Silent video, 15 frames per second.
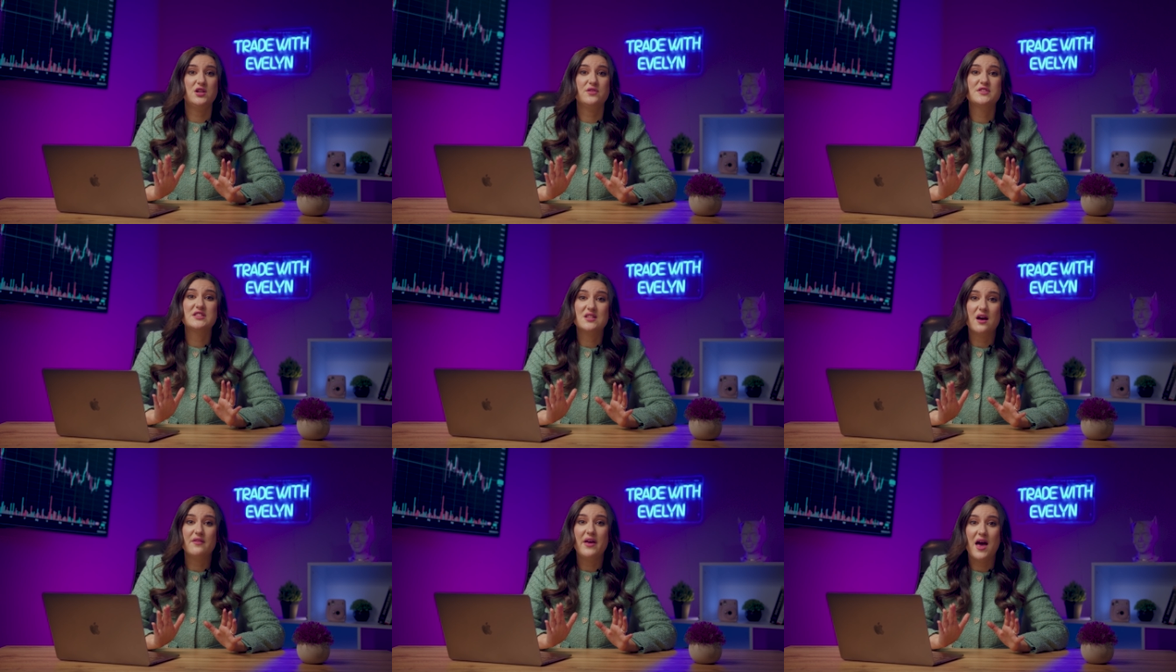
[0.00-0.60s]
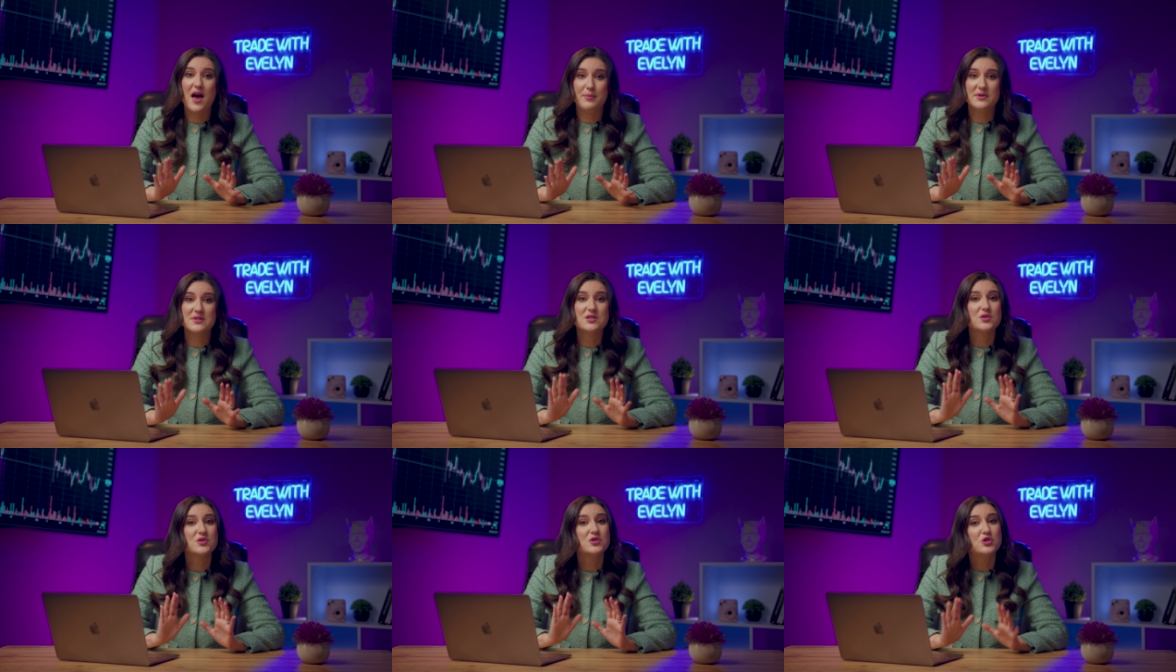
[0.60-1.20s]
of stuff
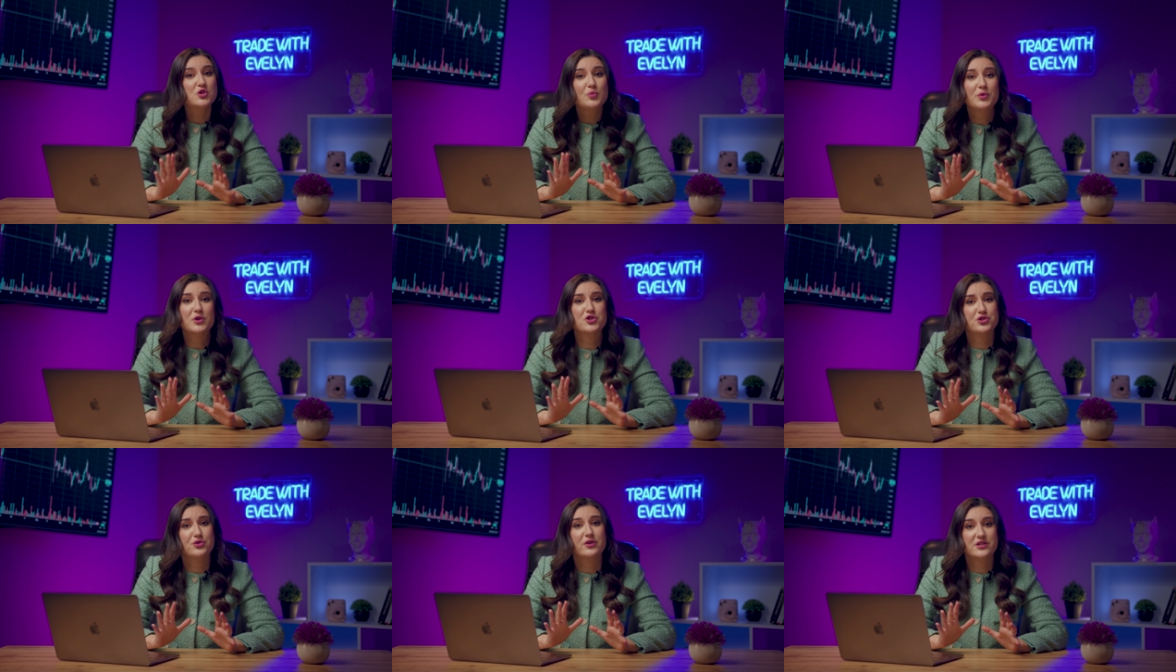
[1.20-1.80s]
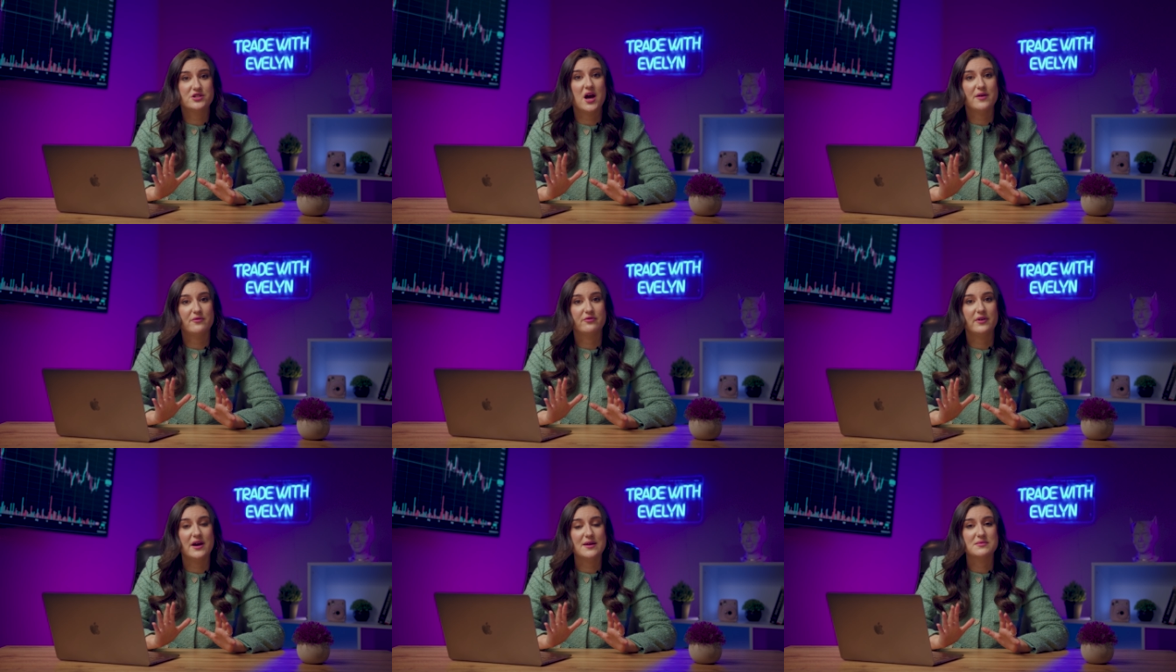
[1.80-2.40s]
happens on super short time
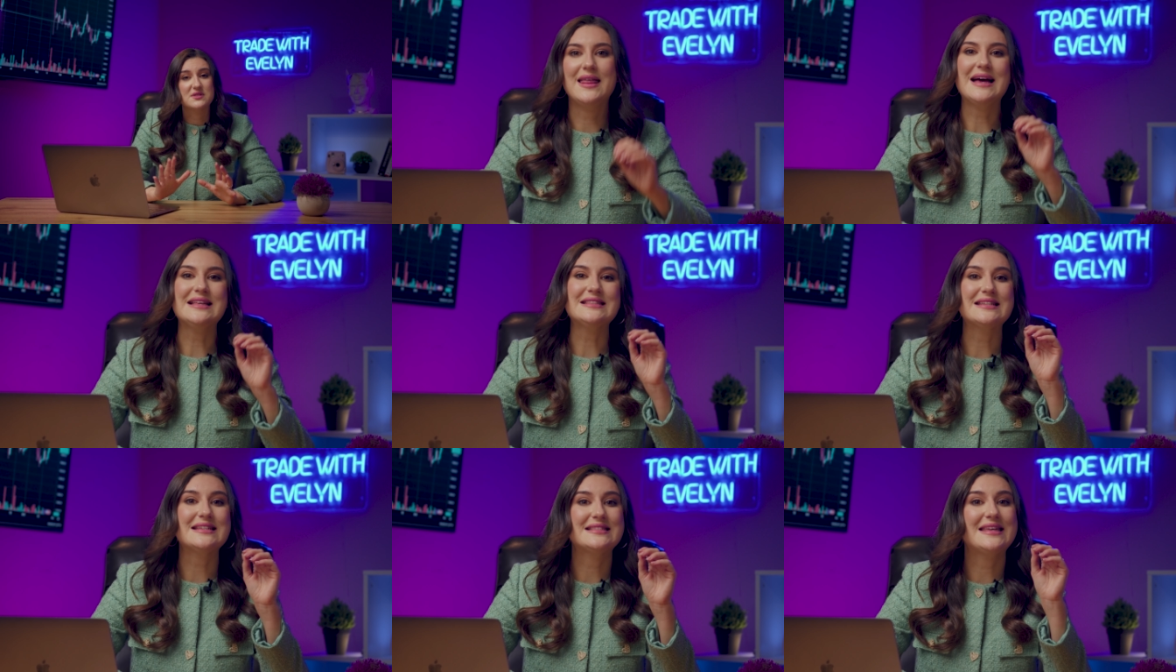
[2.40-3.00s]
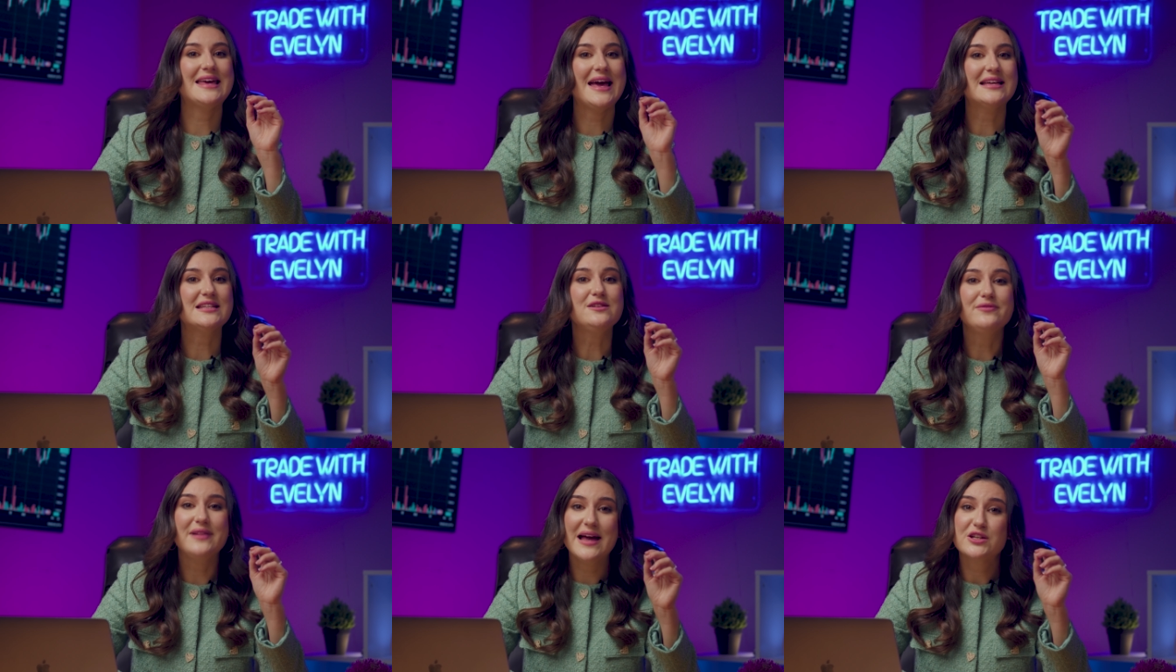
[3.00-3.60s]
frames. That's because
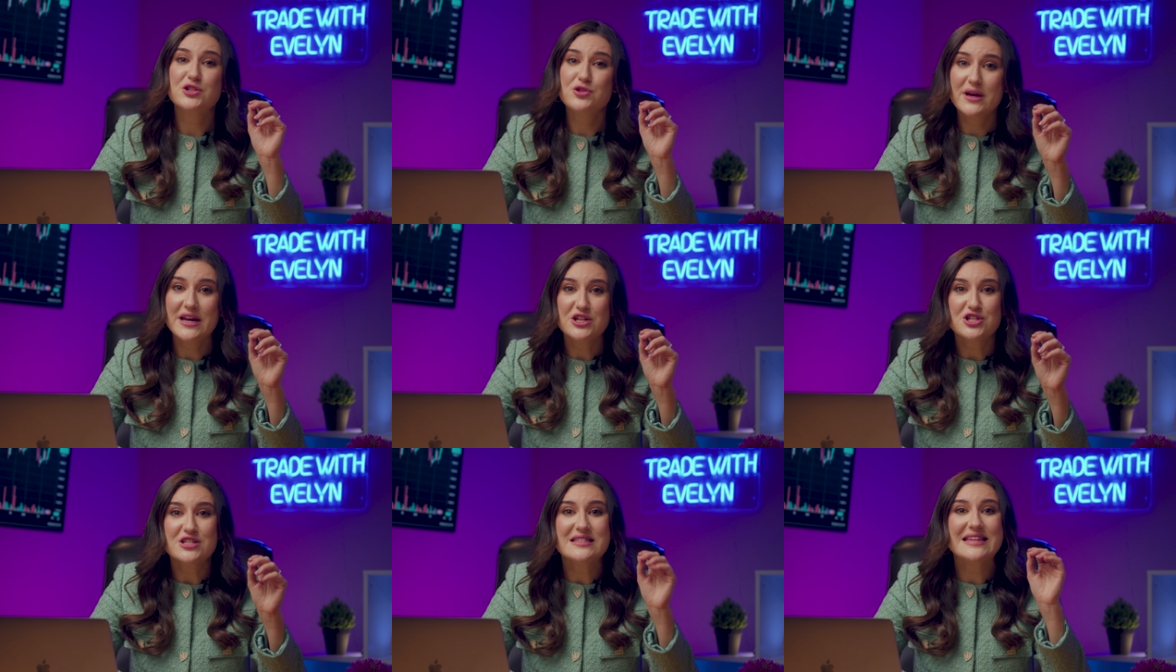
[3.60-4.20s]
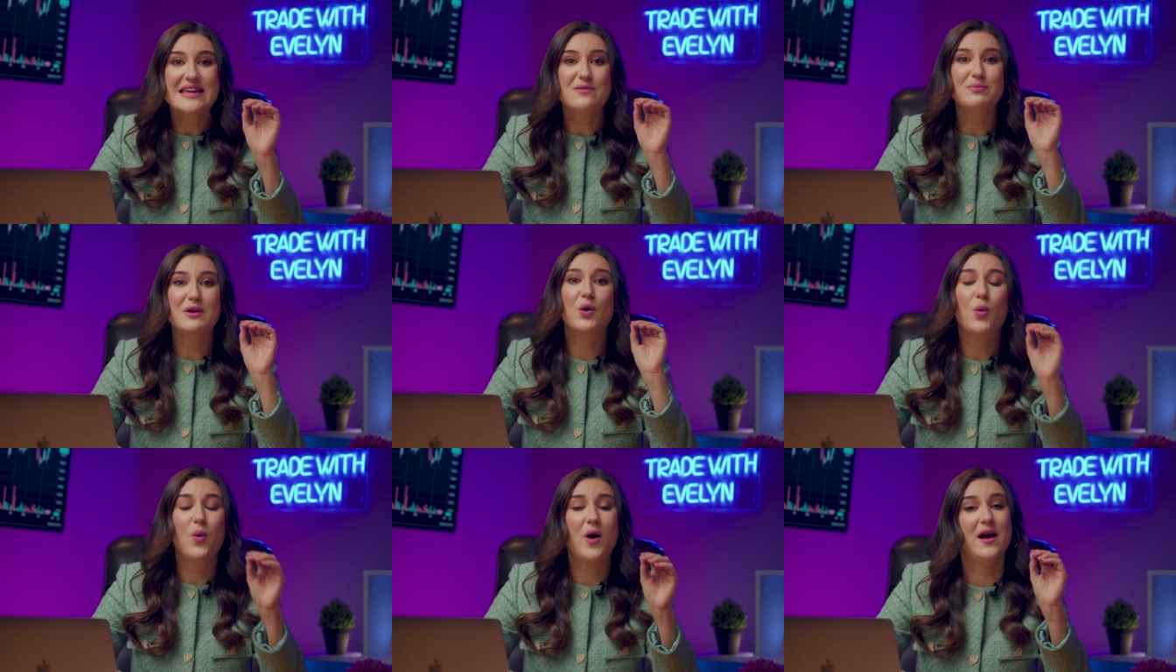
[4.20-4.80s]
candle fluctuations can be
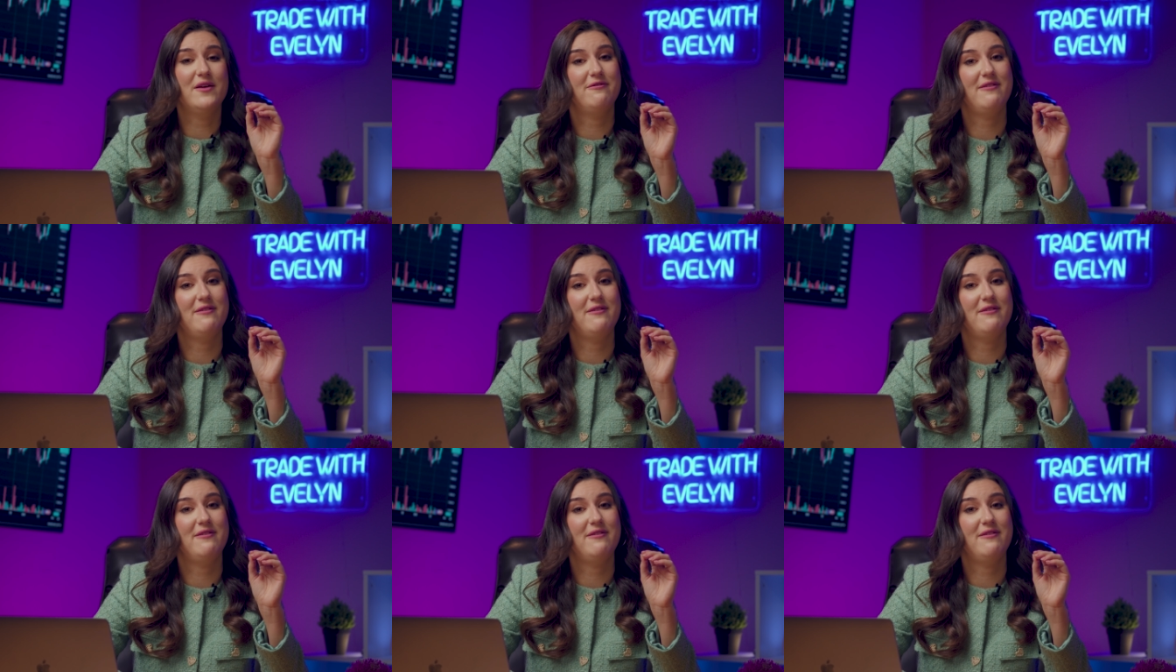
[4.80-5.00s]
quite